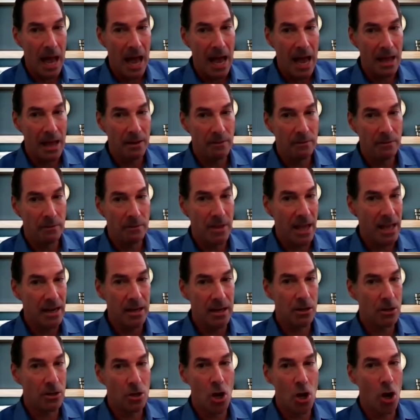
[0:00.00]
and they
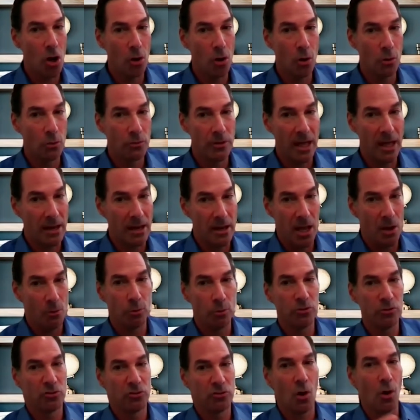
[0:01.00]
didn't know that it
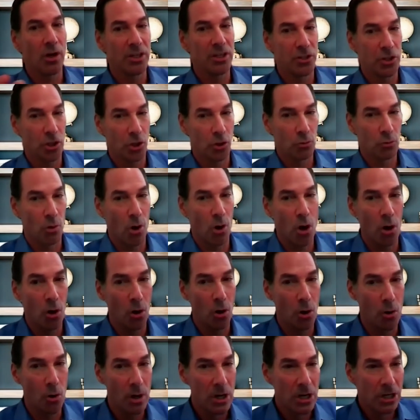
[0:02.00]
was going to
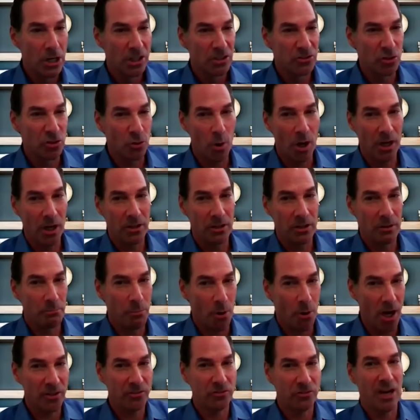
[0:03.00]
grow to what
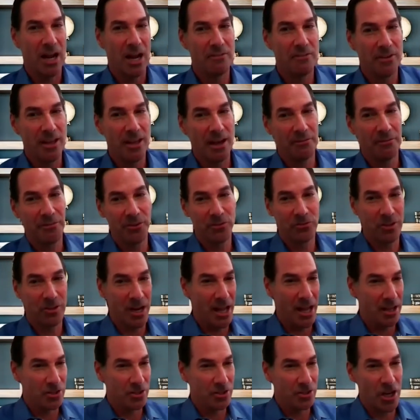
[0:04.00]
Boston IVF is
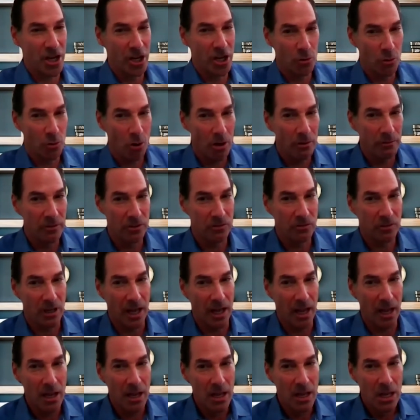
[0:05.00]
today and Shady Grove is
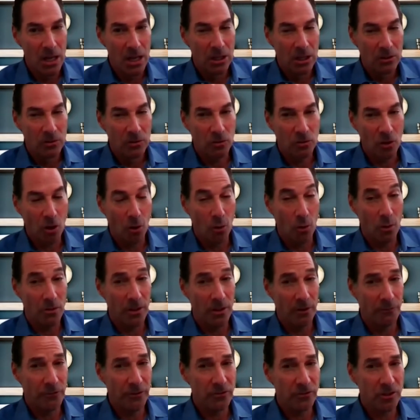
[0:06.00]
today. So
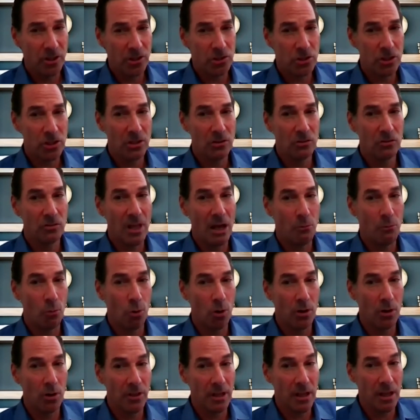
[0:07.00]
the physicians that
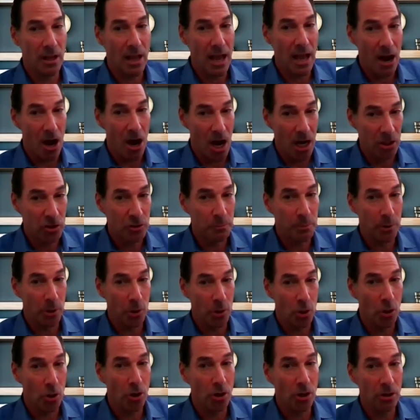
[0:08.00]
were the
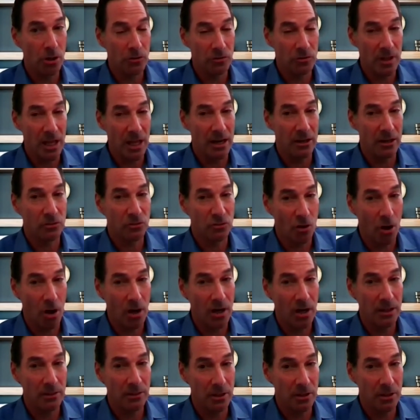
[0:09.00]
entrepreneurs that
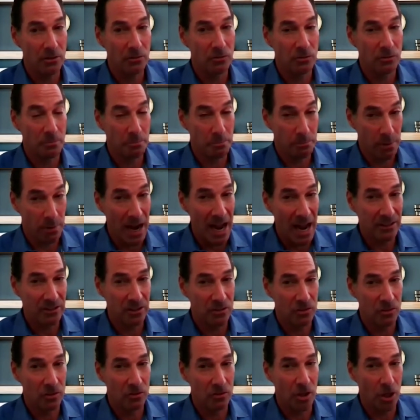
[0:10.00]
started these
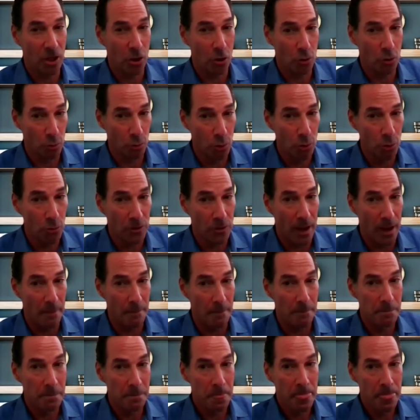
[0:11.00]
practices and grew
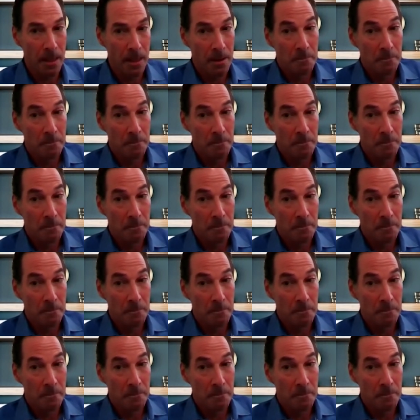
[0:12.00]
them,